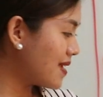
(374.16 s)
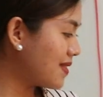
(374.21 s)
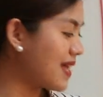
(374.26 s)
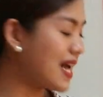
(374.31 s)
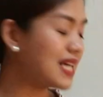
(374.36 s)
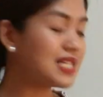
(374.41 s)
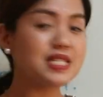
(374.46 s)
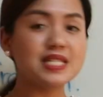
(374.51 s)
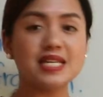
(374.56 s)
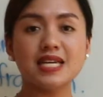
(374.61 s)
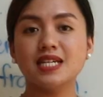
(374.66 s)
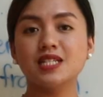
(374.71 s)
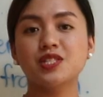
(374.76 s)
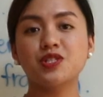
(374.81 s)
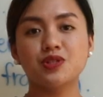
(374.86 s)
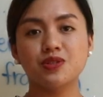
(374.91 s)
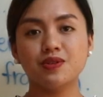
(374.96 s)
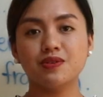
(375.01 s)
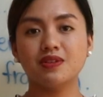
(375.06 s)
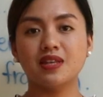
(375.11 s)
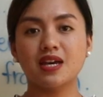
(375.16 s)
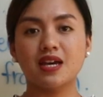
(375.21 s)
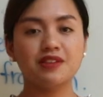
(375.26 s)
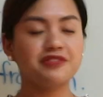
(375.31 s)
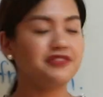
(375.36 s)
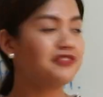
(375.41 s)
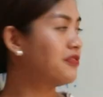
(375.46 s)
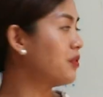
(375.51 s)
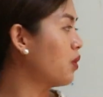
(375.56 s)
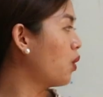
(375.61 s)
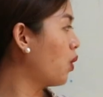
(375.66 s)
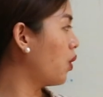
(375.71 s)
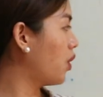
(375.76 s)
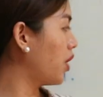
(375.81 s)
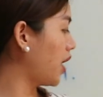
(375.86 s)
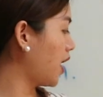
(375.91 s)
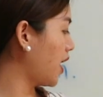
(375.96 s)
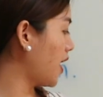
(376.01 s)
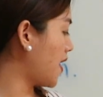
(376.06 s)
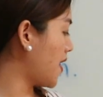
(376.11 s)
that's it, student,
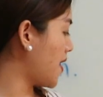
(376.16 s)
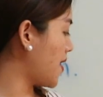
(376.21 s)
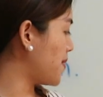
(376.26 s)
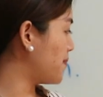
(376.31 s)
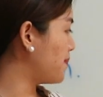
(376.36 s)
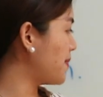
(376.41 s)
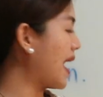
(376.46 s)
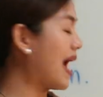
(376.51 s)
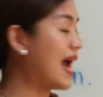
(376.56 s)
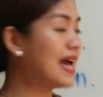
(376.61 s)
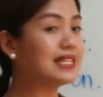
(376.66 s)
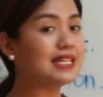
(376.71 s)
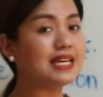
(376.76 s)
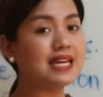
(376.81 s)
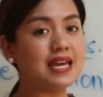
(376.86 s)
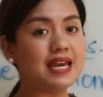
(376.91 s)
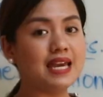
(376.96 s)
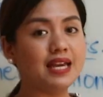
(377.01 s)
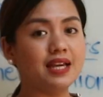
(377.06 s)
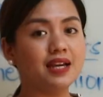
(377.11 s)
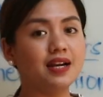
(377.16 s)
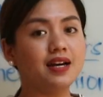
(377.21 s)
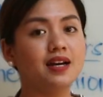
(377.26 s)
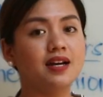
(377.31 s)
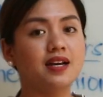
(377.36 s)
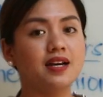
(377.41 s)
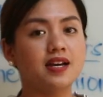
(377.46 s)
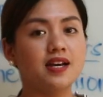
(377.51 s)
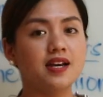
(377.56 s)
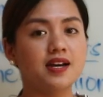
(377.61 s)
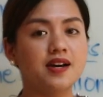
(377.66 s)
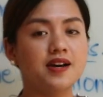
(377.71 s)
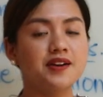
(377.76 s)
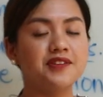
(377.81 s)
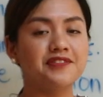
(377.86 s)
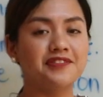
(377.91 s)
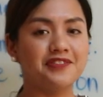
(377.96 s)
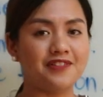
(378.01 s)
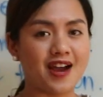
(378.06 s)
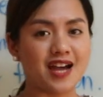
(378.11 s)
for adding
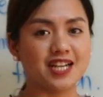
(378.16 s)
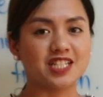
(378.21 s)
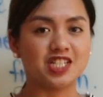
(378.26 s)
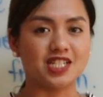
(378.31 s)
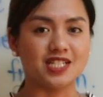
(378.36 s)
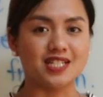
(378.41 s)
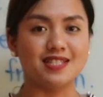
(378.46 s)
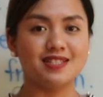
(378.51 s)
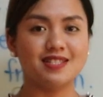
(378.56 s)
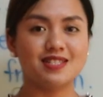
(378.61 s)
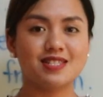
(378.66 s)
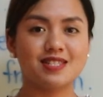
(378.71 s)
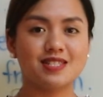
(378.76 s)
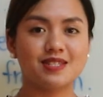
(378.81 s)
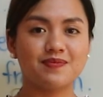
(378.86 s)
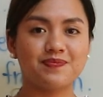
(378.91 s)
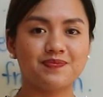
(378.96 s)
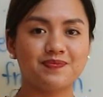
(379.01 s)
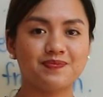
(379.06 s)
fractions.